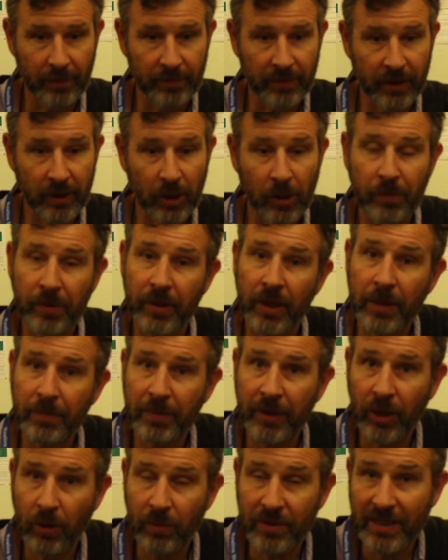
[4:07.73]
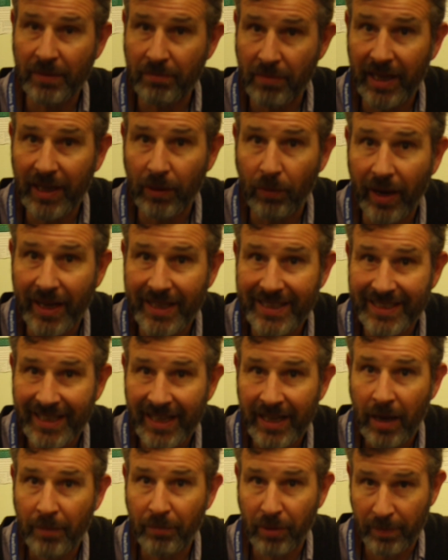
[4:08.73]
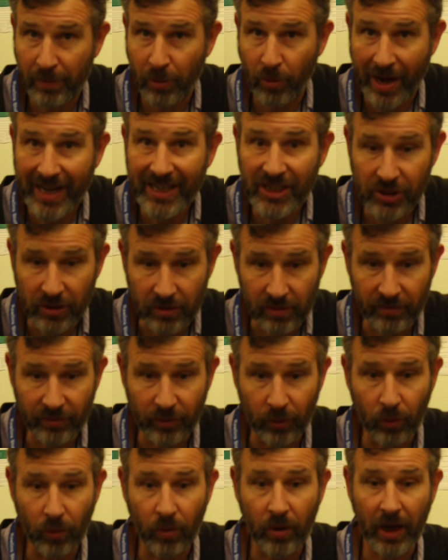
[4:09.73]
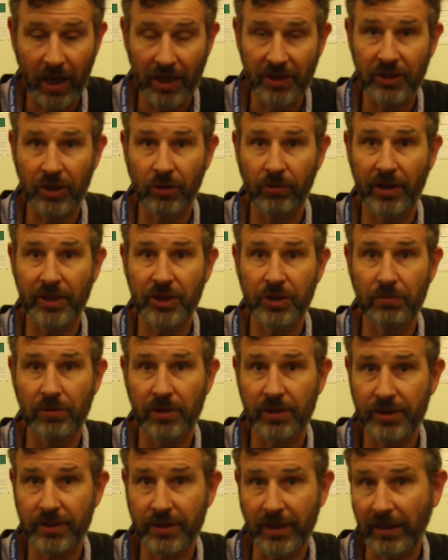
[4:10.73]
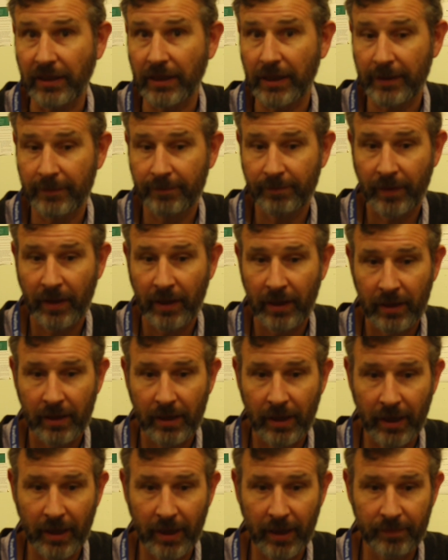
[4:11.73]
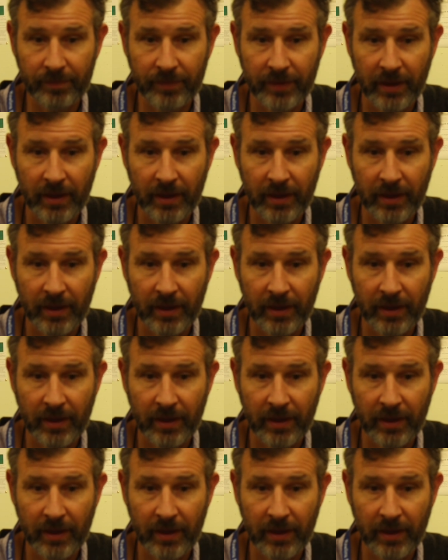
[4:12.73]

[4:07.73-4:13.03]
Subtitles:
The EPQ is in many ways preparation for undergraduate study. A